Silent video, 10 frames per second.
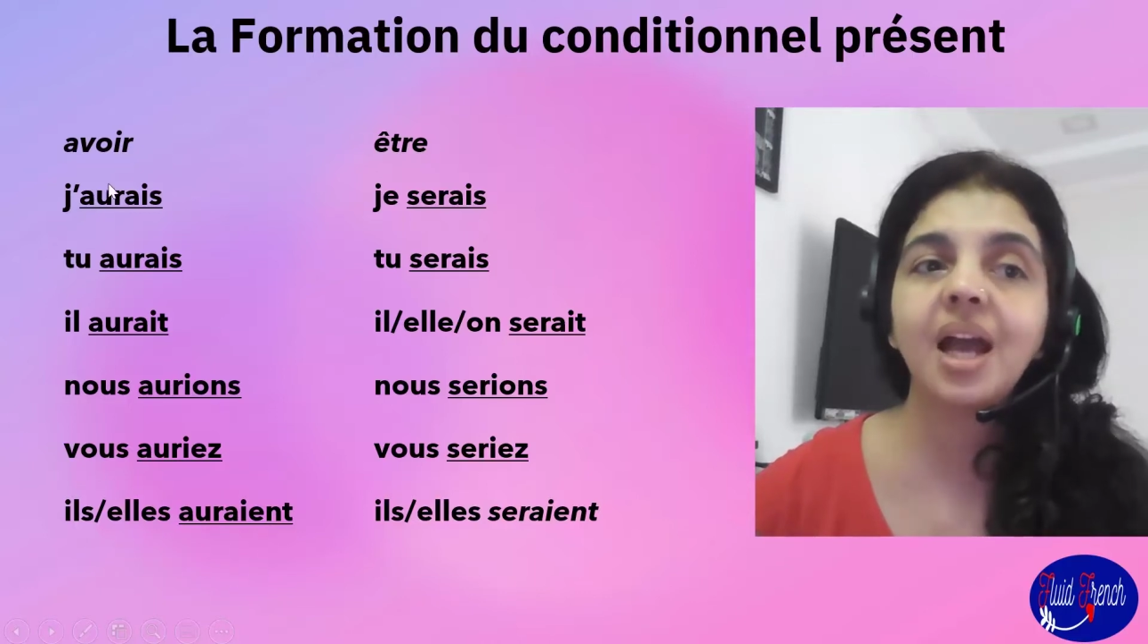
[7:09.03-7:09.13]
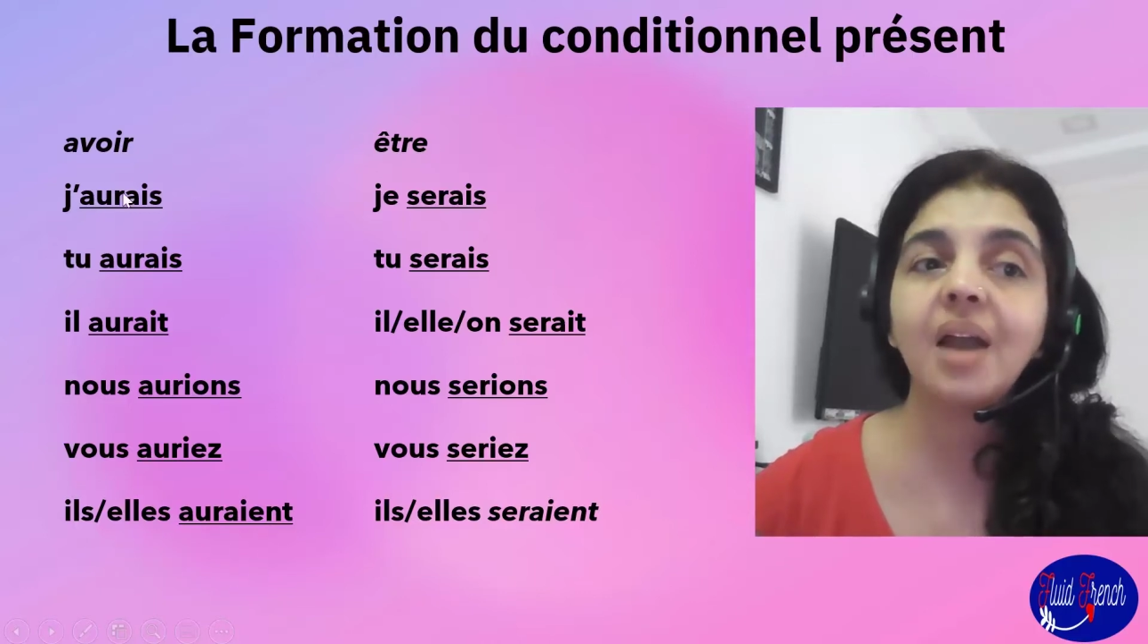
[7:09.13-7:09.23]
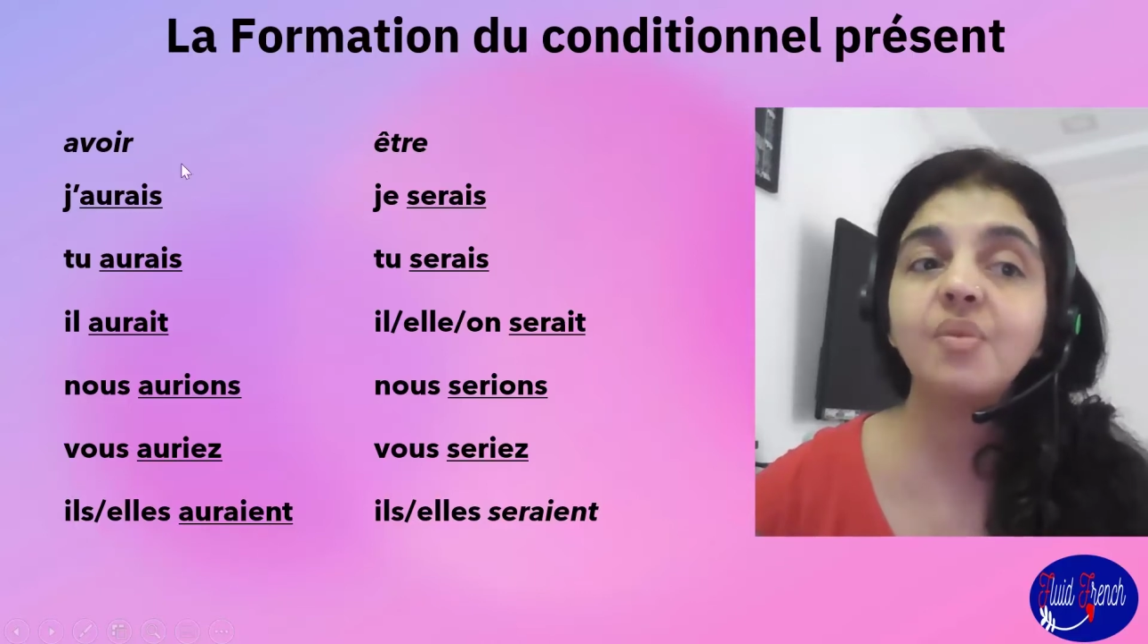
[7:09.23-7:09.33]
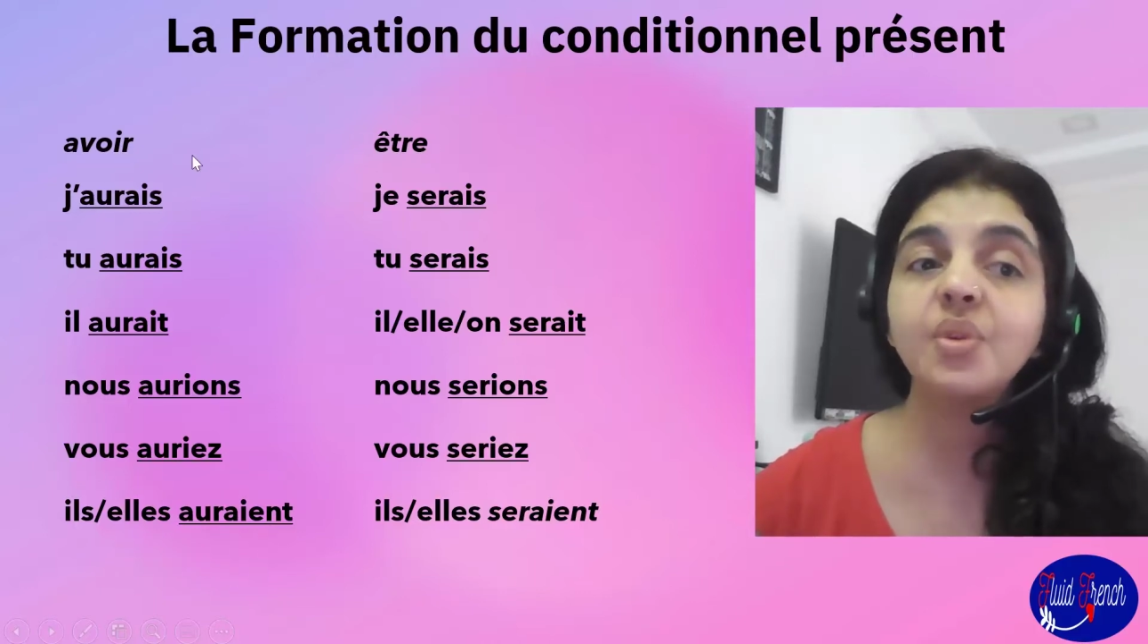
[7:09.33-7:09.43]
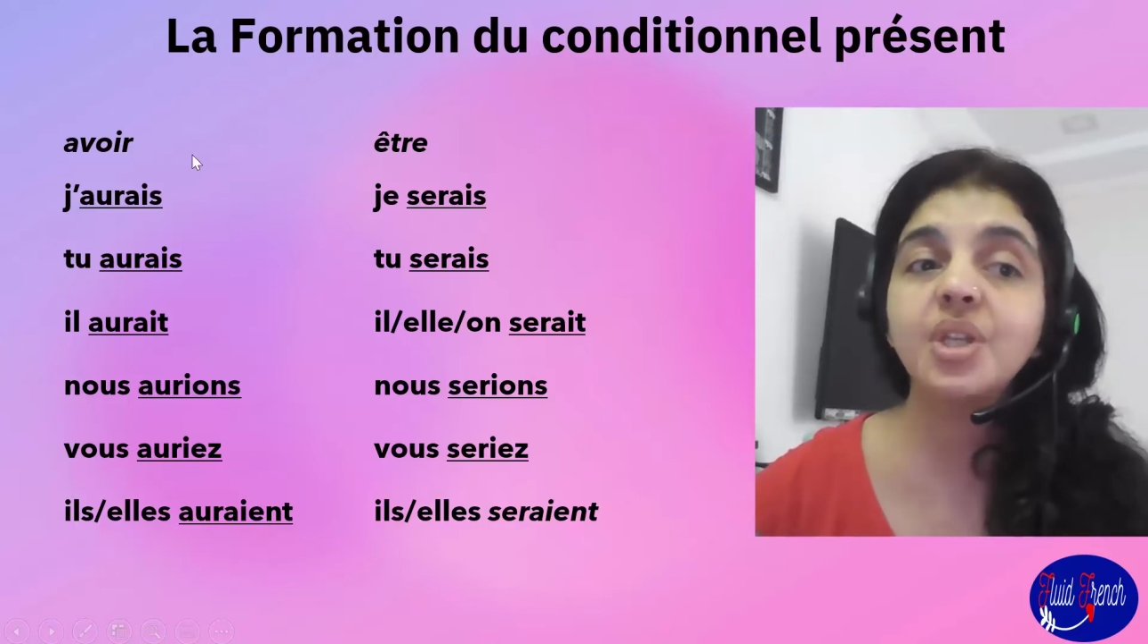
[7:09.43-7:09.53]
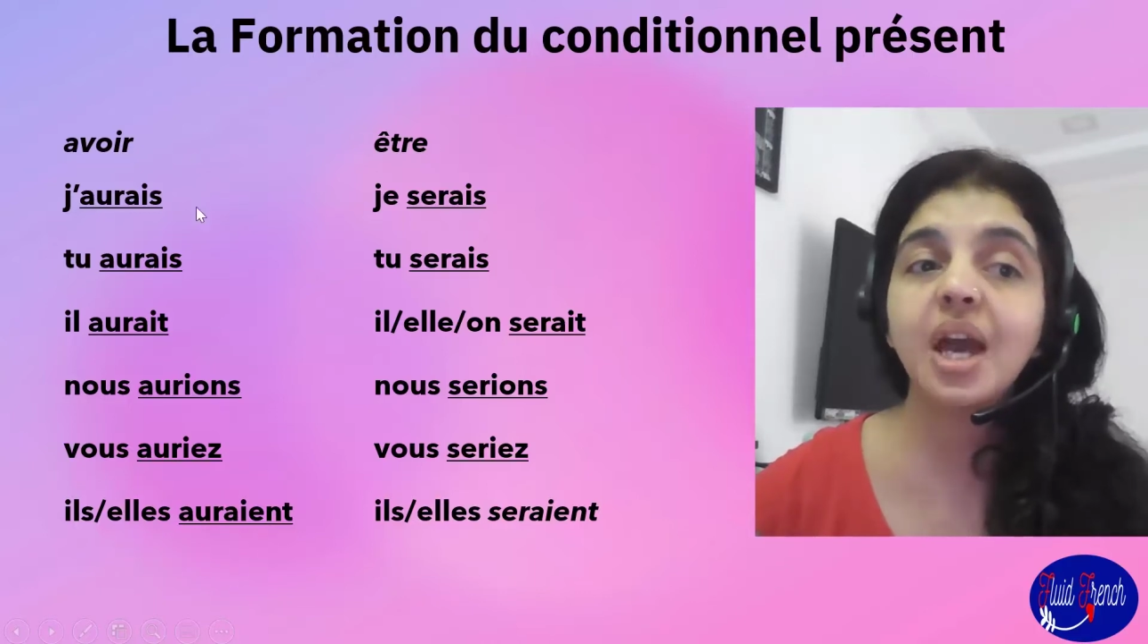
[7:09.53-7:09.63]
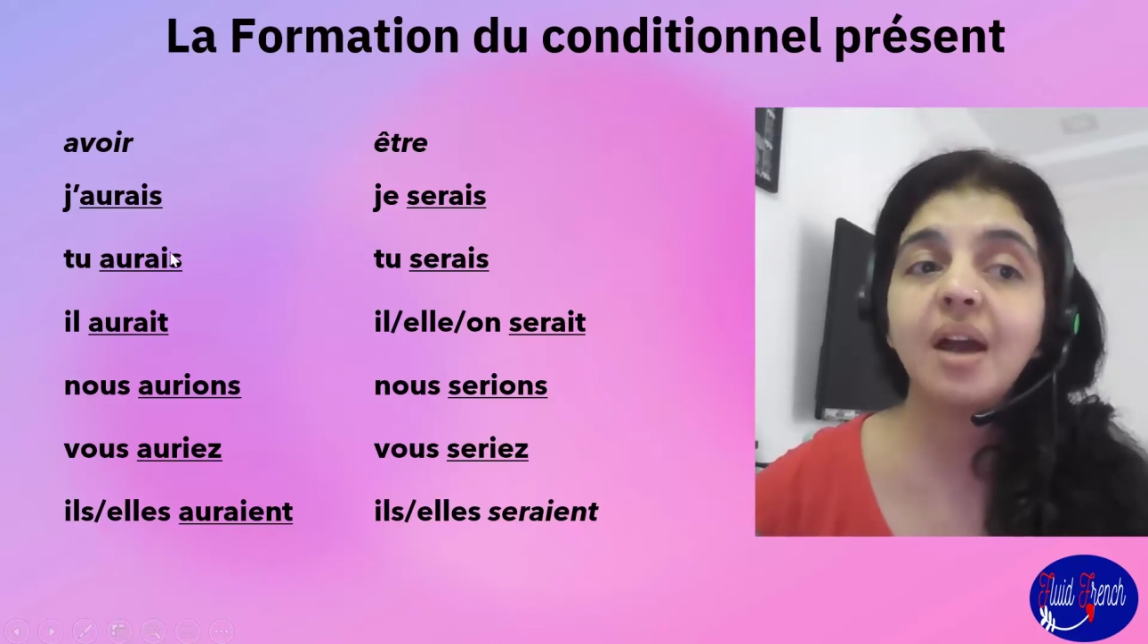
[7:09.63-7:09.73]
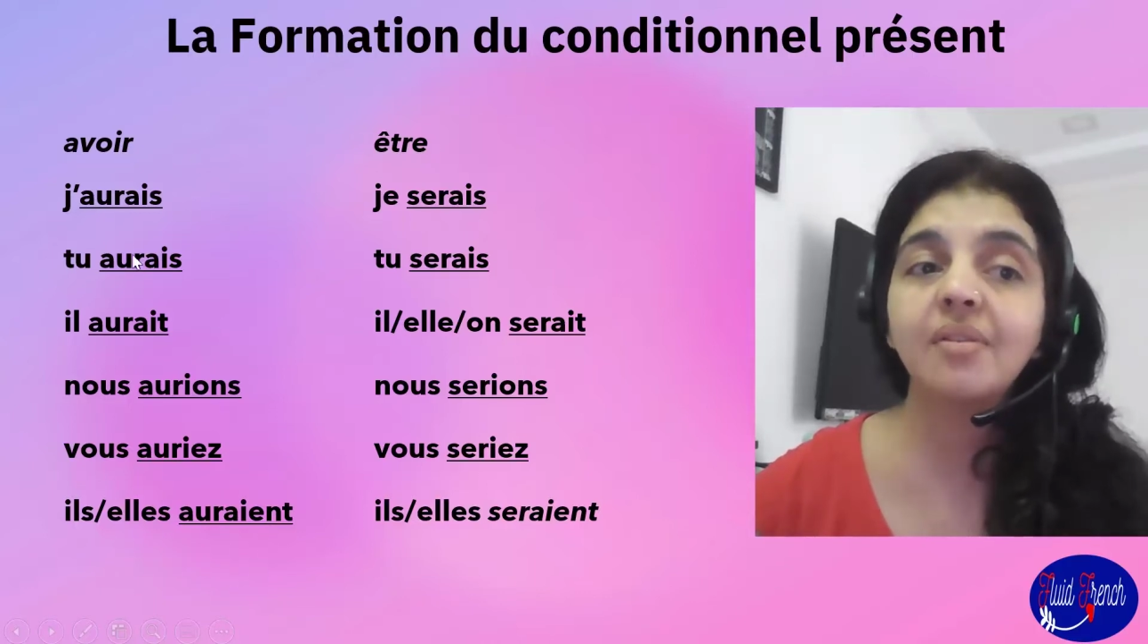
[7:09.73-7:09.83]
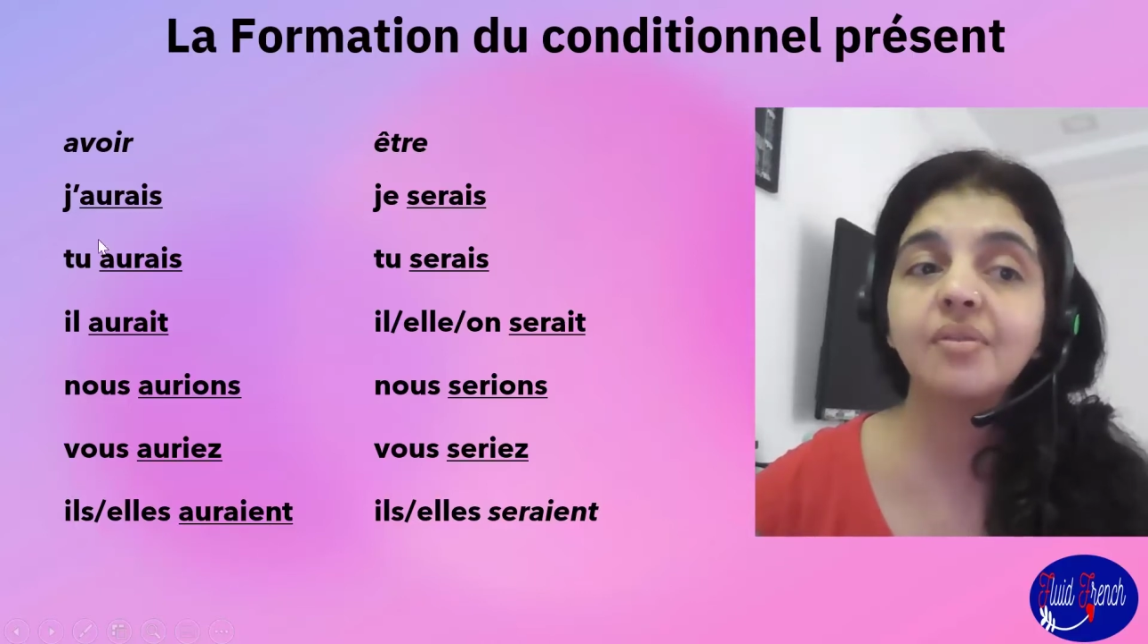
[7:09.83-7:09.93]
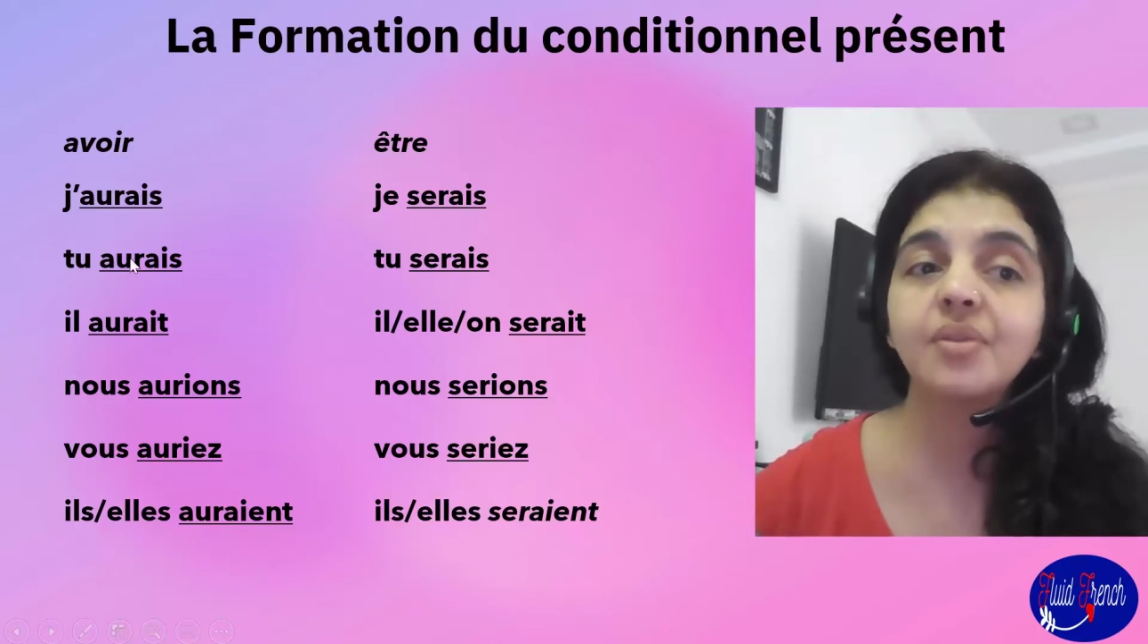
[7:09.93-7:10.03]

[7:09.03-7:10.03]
I would have,